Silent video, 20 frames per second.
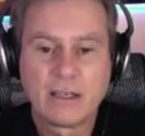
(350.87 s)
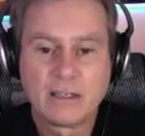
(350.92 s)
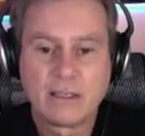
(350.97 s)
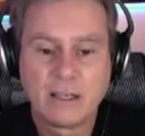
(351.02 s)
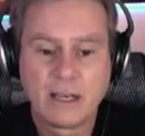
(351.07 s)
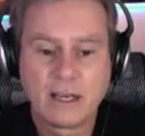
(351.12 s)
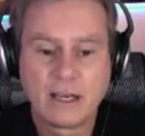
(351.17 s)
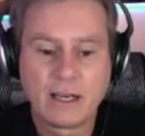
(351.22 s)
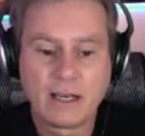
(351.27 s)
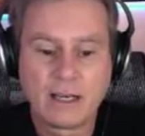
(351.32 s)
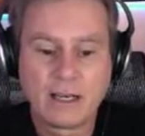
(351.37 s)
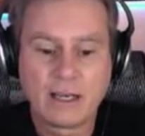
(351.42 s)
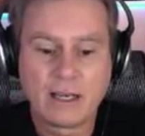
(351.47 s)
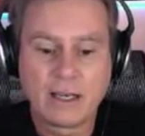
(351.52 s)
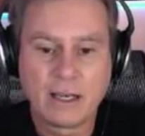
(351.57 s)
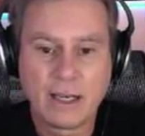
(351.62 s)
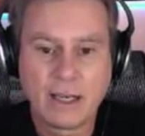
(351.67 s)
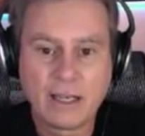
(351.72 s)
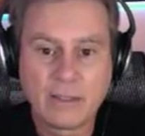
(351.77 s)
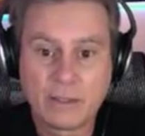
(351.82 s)

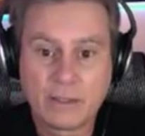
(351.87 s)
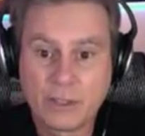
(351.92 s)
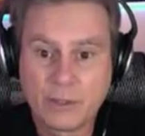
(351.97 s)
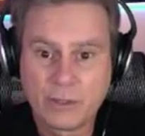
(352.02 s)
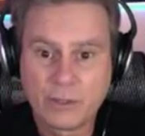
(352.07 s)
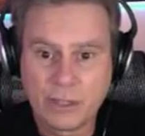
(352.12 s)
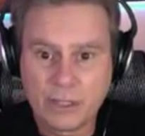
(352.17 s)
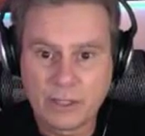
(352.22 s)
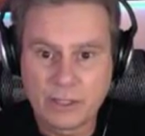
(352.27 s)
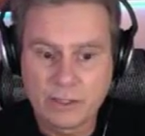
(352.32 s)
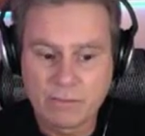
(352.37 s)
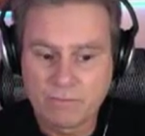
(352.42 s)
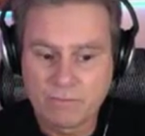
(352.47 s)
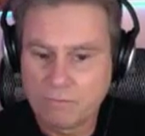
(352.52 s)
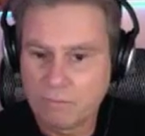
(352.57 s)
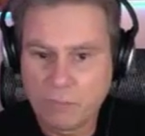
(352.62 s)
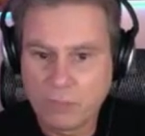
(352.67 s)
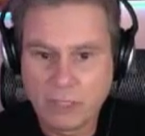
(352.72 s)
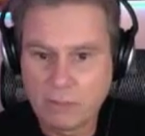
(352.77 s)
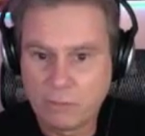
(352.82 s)
hey, they're doing this,
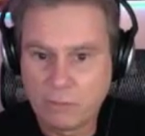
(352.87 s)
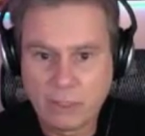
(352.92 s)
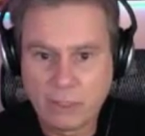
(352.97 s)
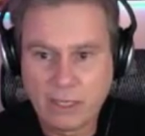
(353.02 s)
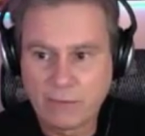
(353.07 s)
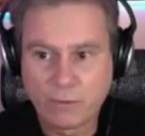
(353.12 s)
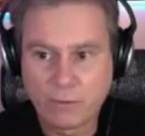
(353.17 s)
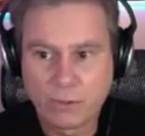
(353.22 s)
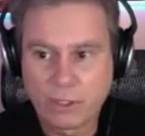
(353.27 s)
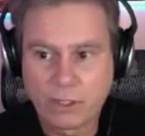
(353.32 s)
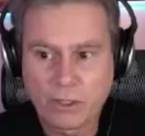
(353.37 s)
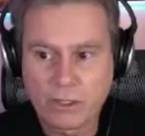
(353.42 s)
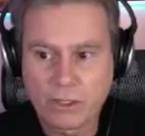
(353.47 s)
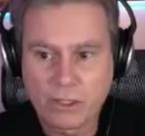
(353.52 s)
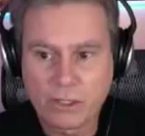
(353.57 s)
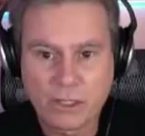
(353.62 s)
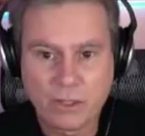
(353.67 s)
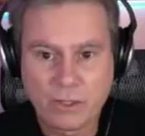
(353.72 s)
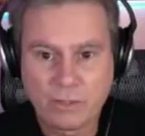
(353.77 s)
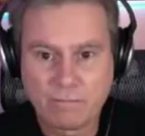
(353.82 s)
we never would have heard of
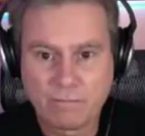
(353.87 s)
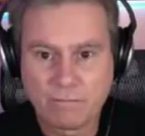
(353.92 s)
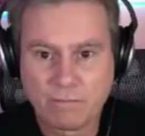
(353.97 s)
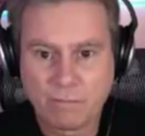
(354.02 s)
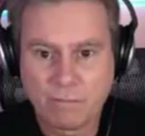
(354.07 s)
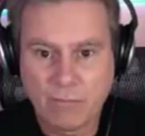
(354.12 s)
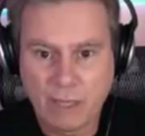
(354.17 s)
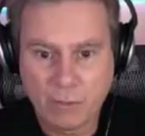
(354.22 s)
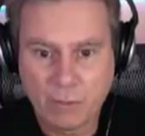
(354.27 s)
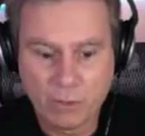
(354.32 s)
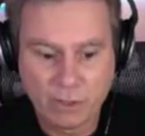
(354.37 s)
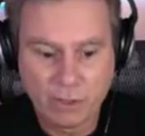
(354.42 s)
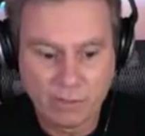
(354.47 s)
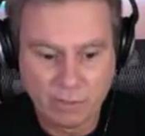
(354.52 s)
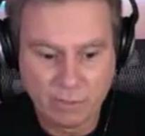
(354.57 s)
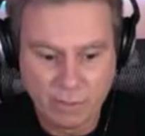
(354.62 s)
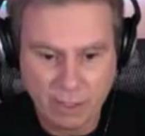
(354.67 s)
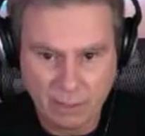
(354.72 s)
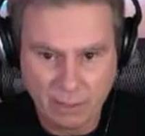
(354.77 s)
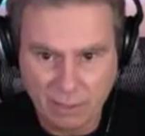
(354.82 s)
Snowden. They would
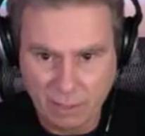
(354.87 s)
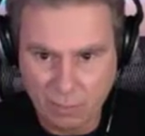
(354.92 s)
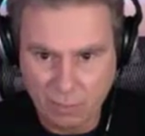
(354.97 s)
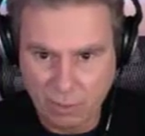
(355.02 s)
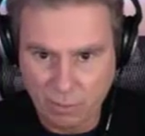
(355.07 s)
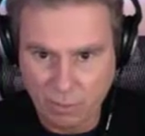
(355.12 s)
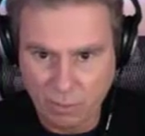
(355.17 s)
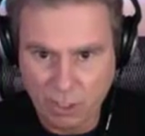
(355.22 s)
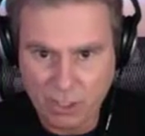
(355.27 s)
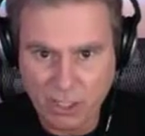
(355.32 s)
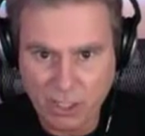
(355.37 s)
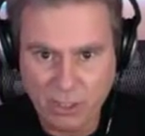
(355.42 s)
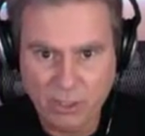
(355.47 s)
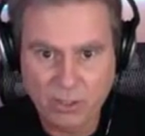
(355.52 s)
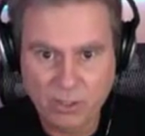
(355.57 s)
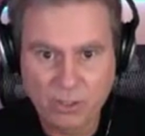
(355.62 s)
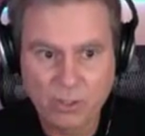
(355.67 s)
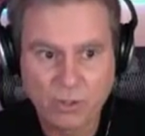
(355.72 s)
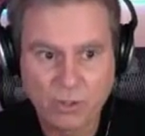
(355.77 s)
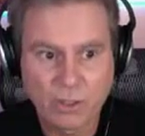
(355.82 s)
have brushed that
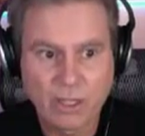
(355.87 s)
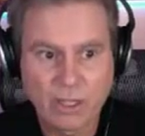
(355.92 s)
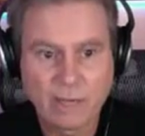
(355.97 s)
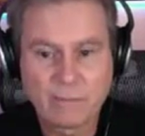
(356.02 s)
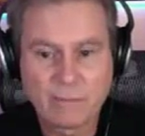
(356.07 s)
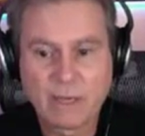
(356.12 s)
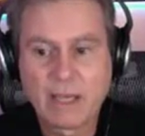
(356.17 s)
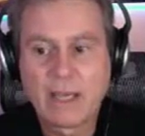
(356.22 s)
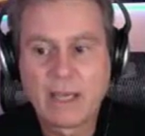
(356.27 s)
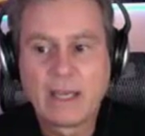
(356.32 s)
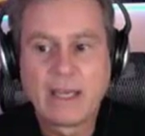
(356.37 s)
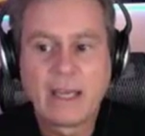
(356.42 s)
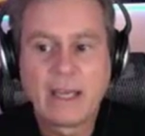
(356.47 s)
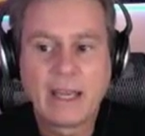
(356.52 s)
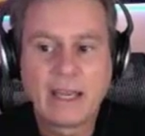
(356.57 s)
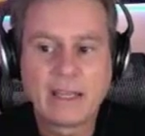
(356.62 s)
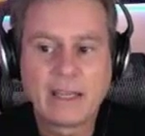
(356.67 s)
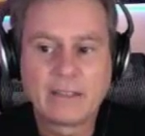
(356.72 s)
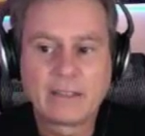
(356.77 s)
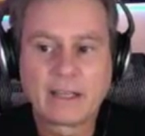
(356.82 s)
news story up,
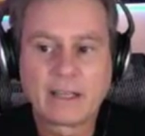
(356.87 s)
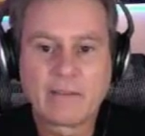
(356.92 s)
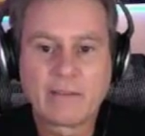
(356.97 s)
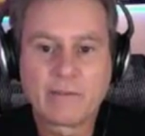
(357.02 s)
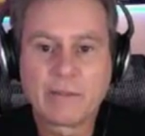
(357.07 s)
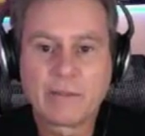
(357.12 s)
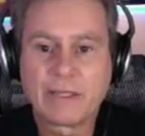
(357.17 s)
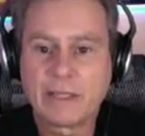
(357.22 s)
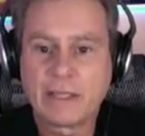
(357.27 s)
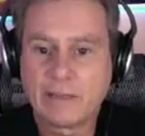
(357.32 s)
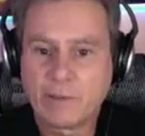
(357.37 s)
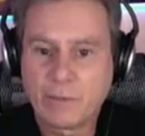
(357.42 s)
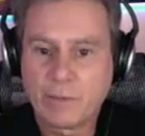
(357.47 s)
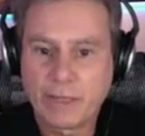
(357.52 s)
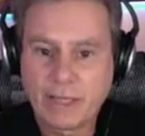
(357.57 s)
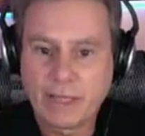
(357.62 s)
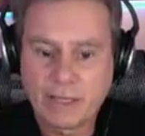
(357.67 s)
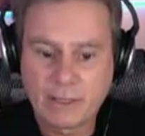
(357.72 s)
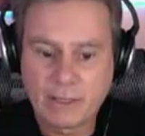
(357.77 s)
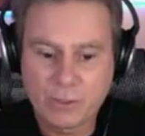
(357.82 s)
and the government and
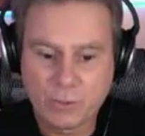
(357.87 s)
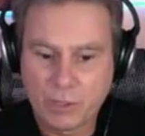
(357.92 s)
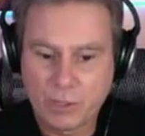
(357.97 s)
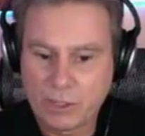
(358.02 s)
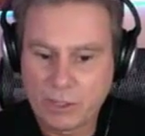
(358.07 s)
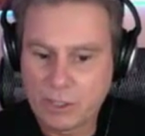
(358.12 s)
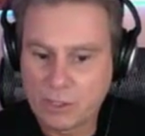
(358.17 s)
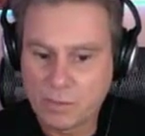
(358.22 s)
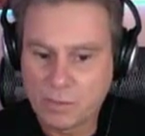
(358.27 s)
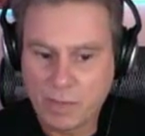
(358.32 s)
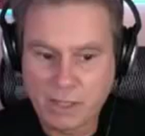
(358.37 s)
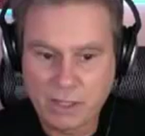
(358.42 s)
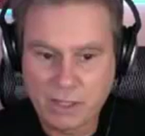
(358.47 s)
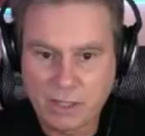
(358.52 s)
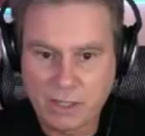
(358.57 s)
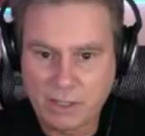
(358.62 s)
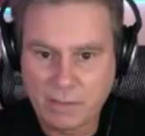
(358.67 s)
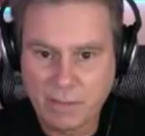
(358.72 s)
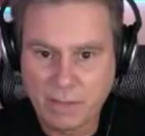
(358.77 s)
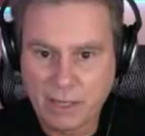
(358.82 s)
everybody else would have just
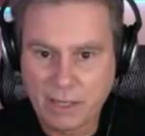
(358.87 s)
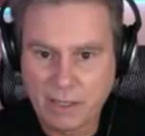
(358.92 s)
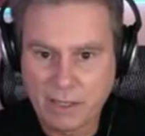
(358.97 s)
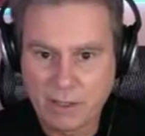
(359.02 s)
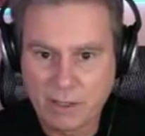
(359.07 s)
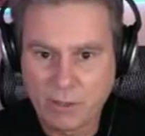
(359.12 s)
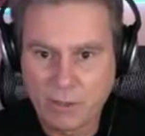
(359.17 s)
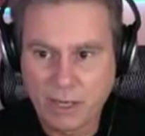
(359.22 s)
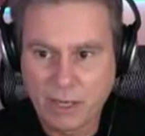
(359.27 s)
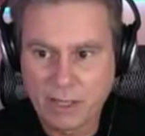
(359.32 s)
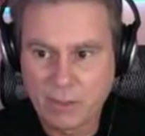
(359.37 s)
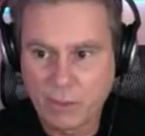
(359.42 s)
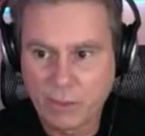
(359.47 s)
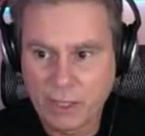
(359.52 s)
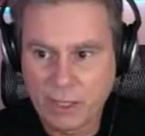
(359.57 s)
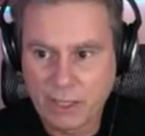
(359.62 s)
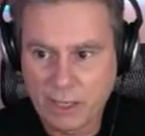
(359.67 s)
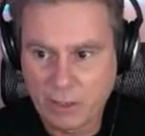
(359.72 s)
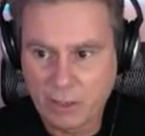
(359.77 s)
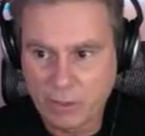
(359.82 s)
basically made it go away the way
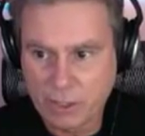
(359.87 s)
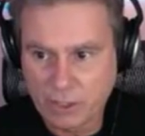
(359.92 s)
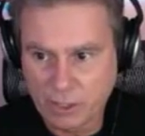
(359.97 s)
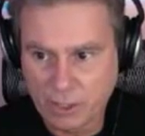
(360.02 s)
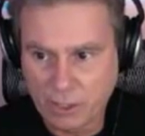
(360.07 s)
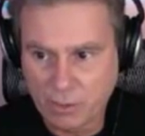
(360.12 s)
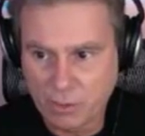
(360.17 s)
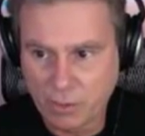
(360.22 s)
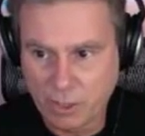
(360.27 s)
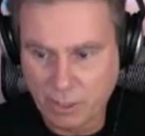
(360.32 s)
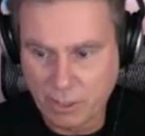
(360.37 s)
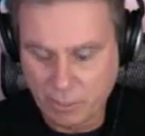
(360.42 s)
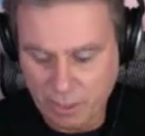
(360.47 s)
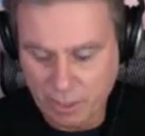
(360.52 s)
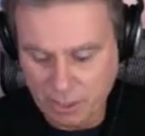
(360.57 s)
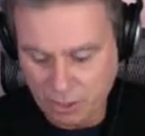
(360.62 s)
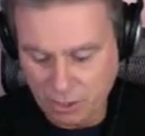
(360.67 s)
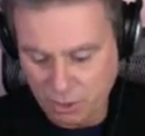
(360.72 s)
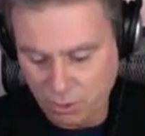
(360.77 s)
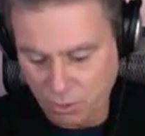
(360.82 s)
they always do. It wouldn't have been
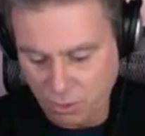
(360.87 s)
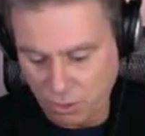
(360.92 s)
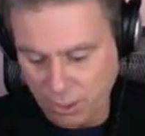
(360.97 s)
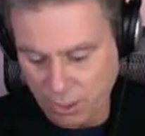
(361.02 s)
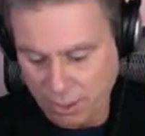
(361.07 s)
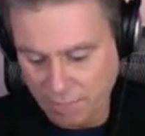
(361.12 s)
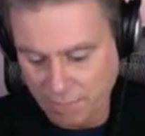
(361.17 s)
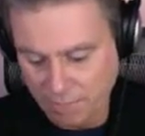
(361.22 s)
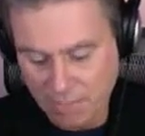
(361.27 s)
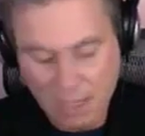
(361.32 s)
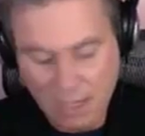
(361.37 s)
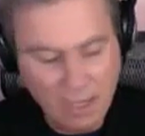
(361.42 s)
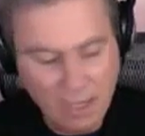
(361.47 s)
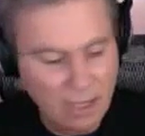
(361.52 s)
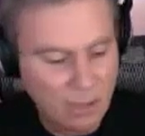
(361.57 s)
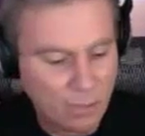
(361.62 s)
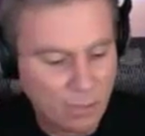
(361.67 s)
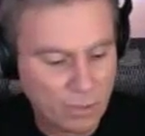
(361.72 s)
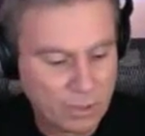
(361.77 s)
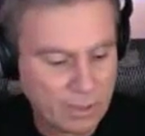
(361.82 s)
a story,
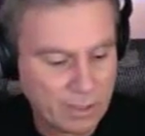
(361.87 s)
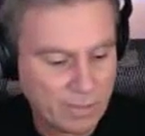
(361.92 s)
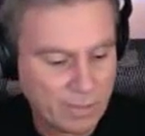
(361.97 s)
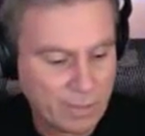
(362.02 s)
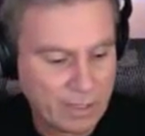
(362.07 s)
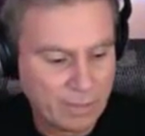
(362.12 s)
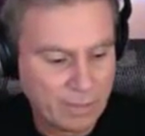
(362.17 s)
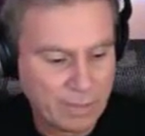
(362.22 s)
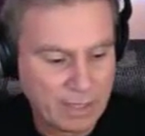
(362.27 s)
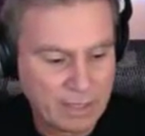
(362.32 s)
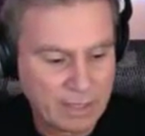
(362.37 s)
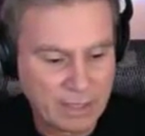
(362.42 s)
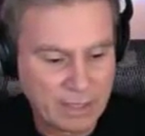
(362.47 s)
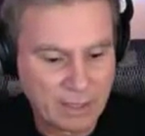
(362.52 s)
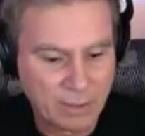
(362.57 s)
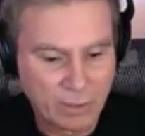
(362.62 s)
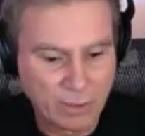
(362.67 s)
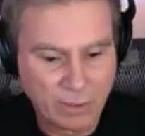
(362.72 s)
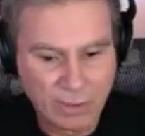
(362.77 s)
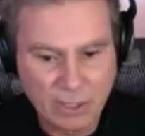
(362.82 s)
wouldn't have been a big deal,
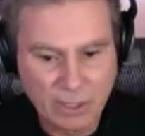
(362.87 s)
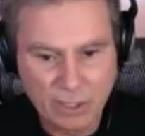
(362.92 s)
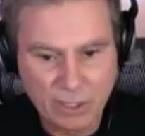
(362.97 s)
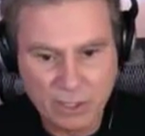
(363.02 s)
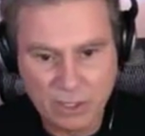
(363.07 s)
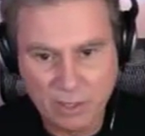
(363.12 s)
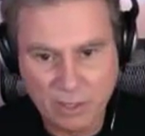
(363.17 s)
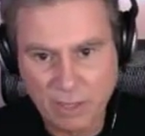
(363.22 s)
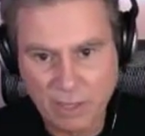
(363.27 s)
would have been just some